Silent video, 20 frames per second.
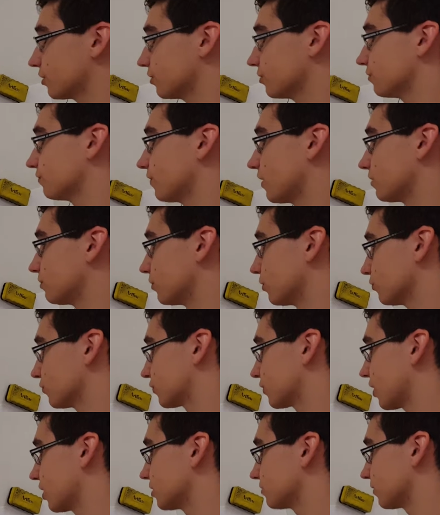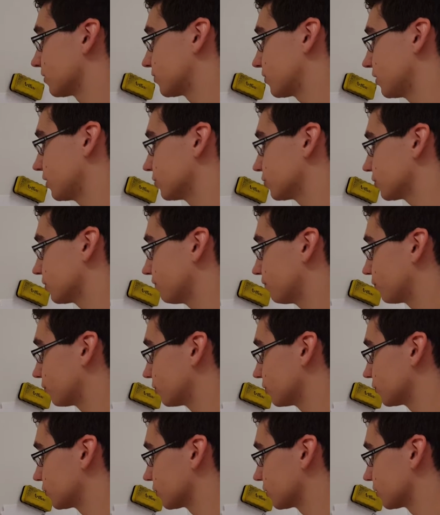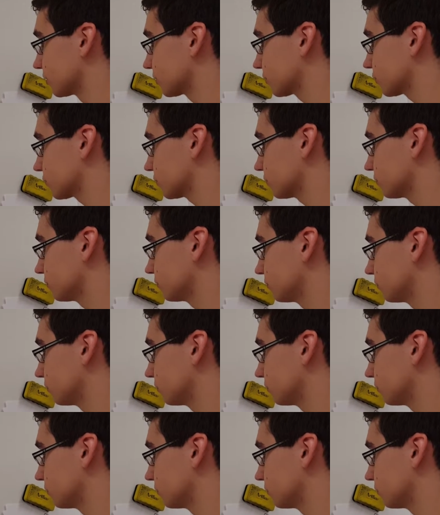going to divide both sides by tangent of 36.